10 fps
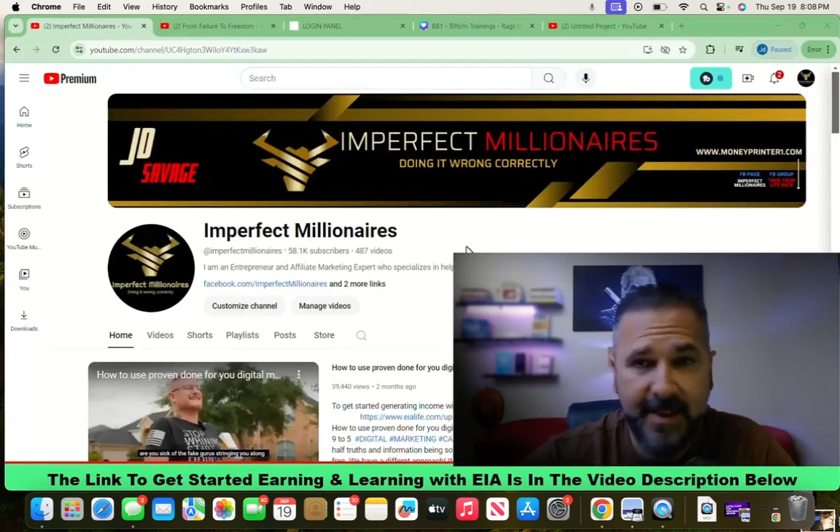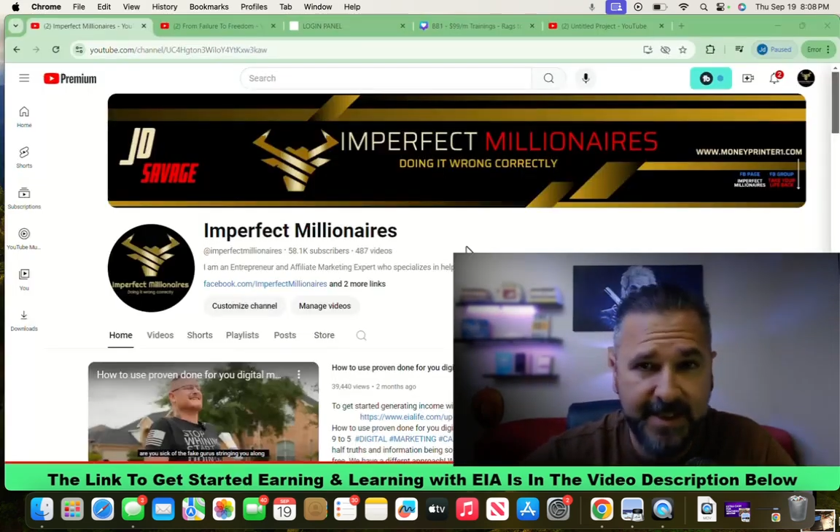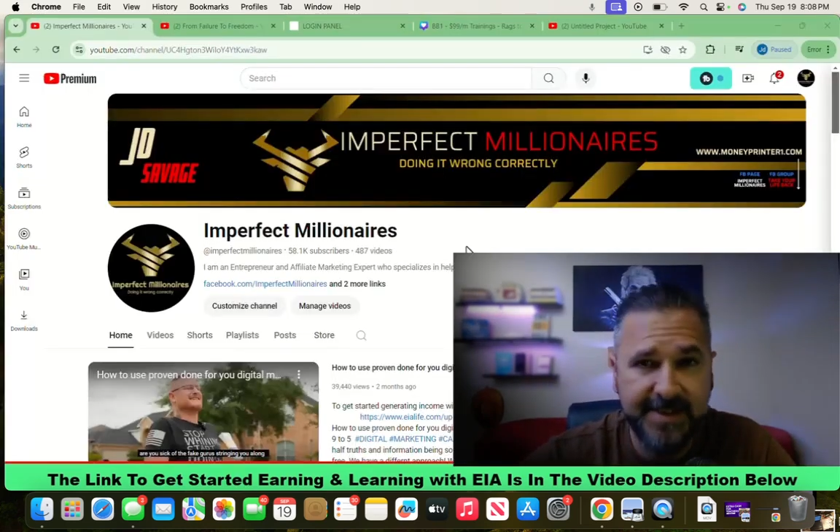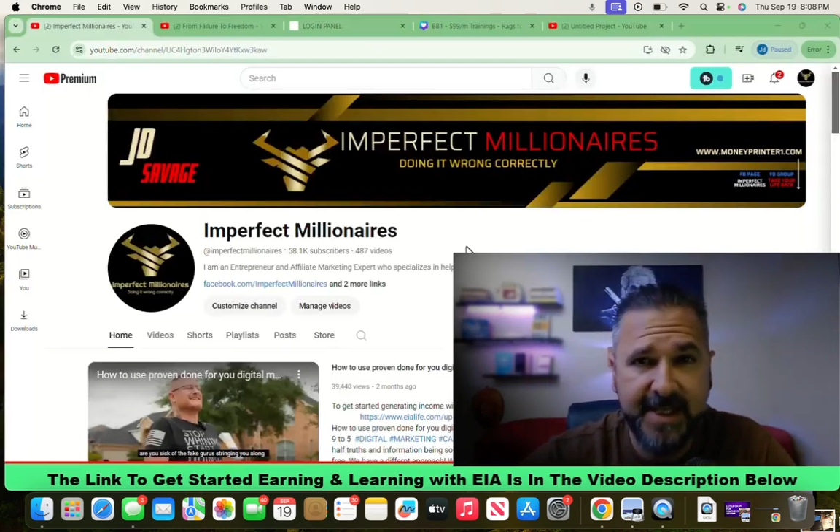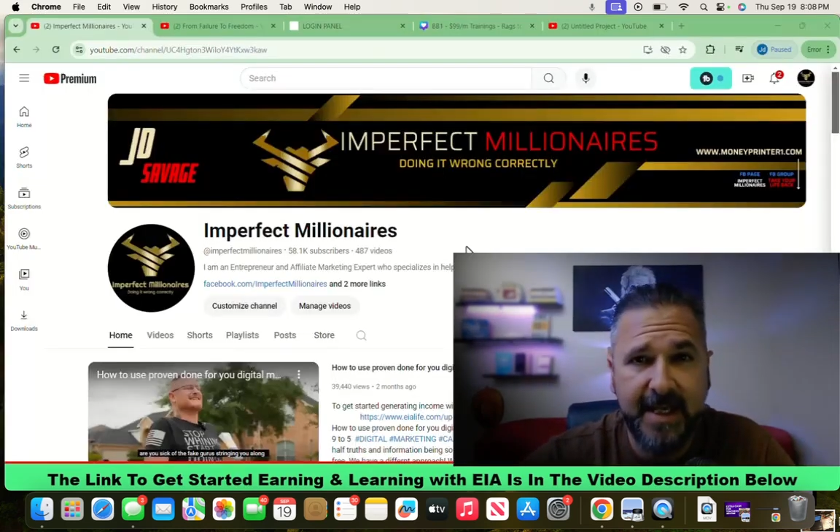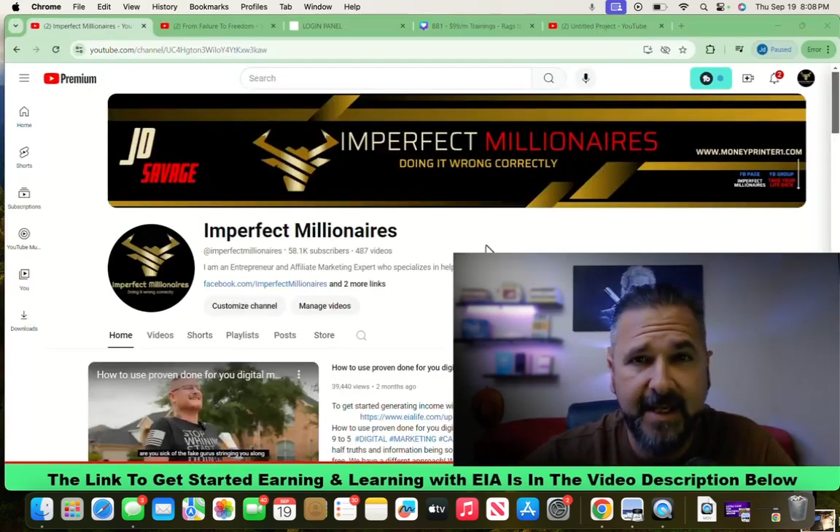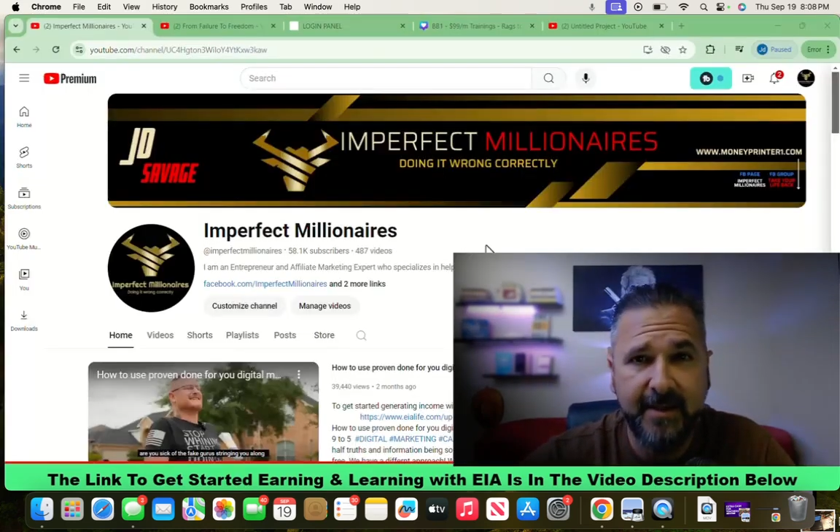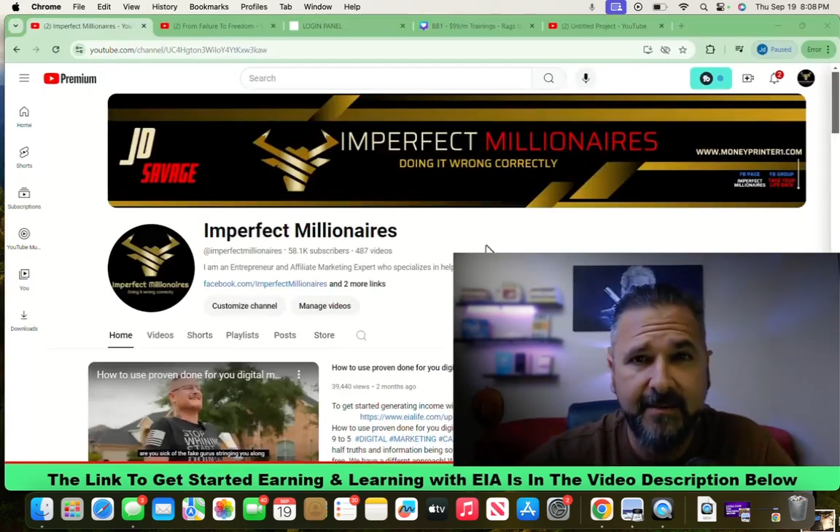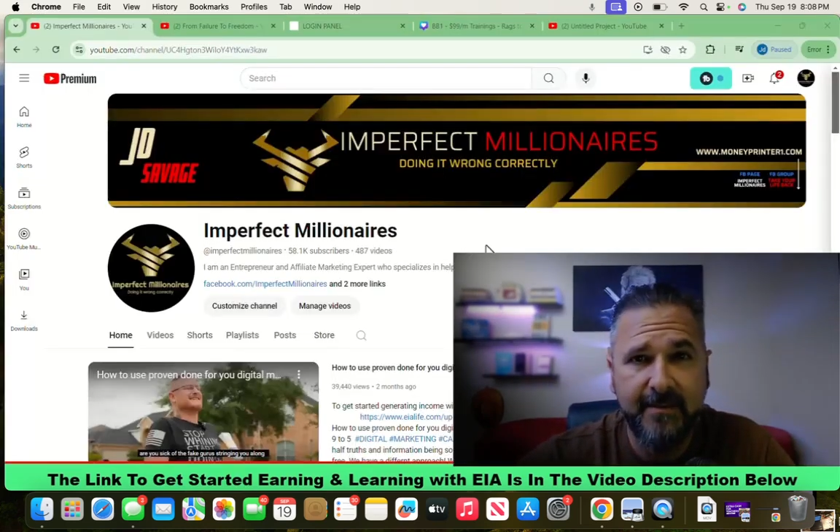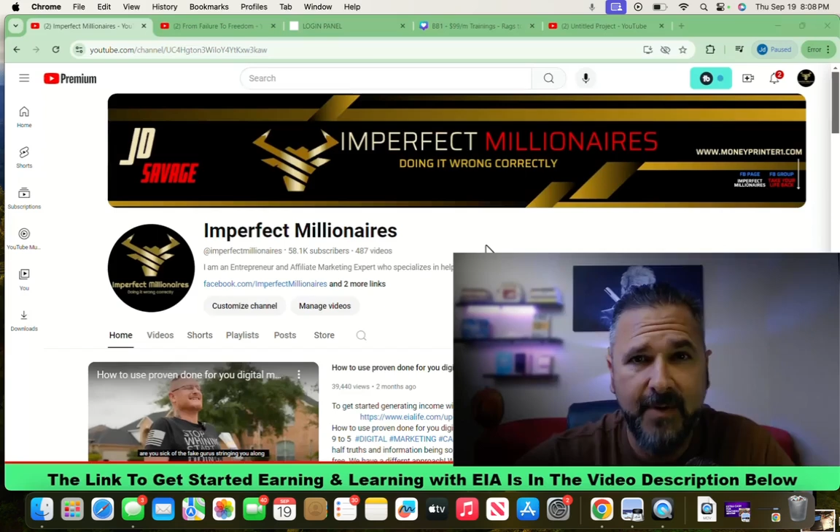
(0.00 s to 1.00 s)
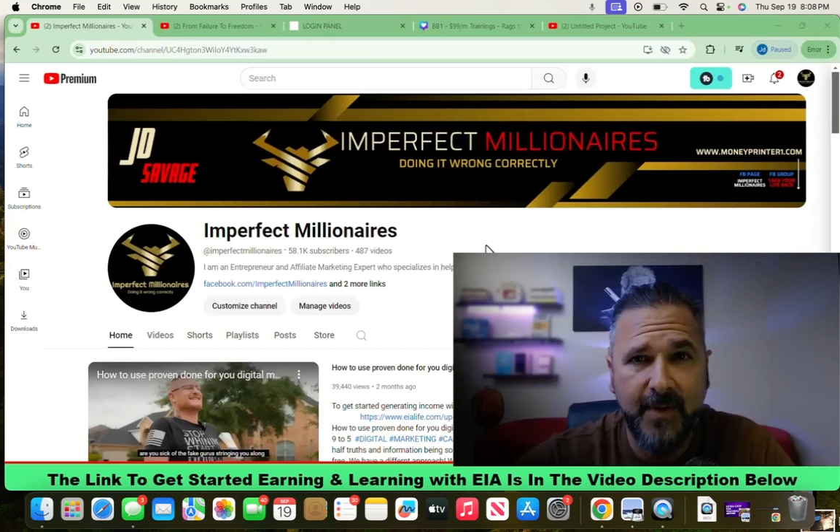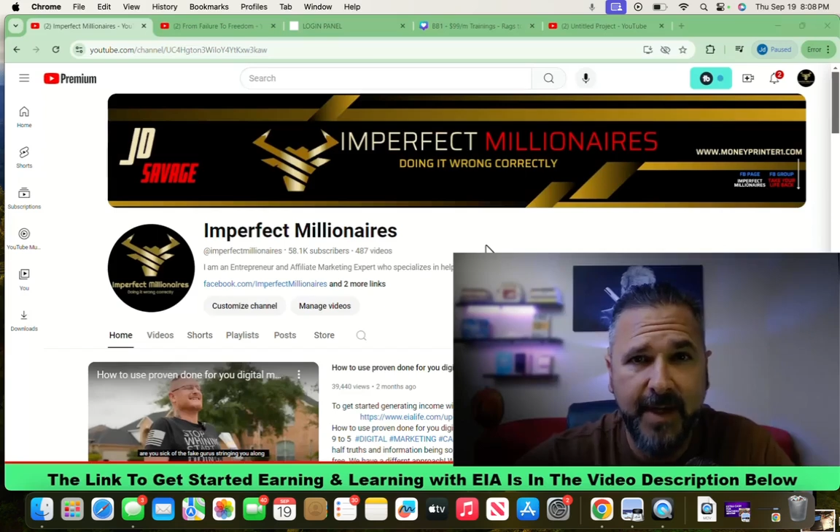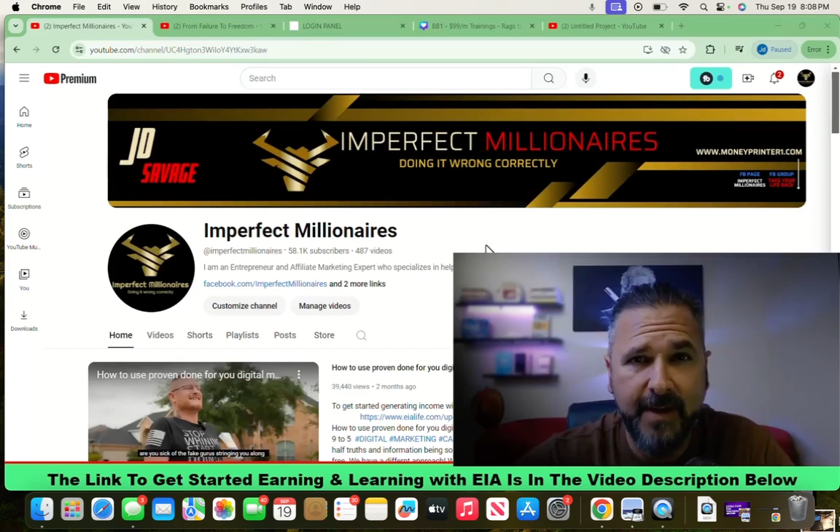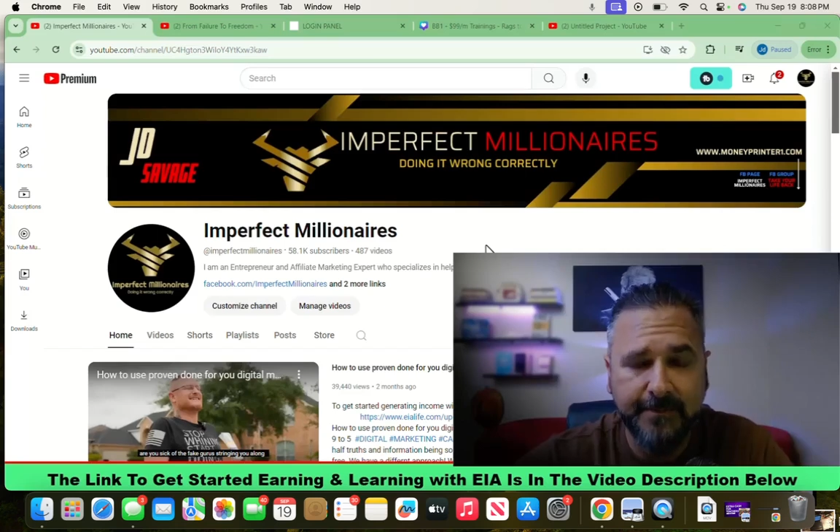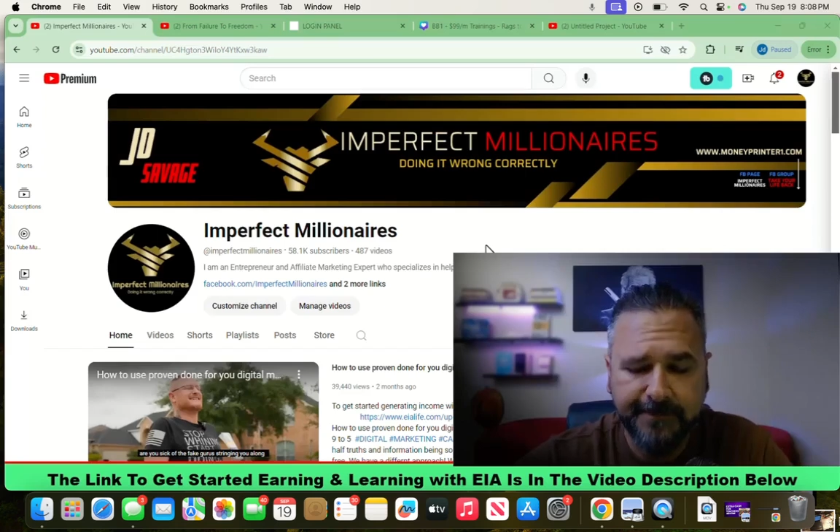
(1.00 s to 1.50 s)
is key.
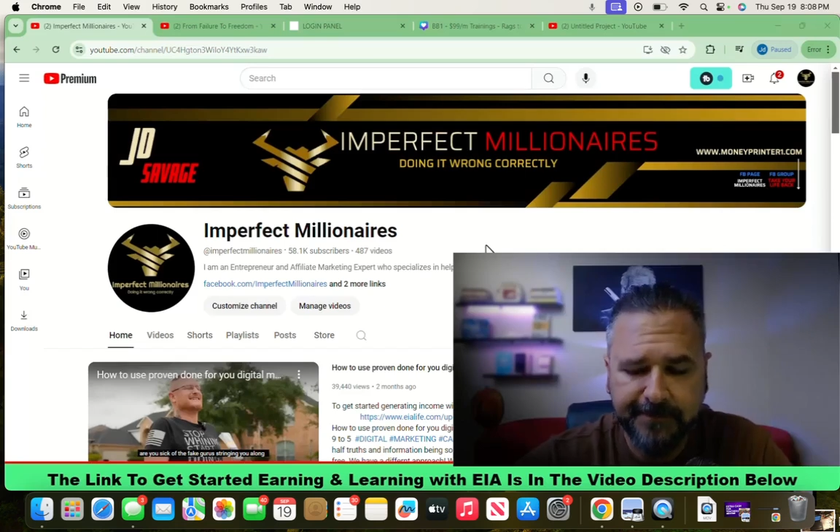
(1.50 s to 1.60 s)
Okay.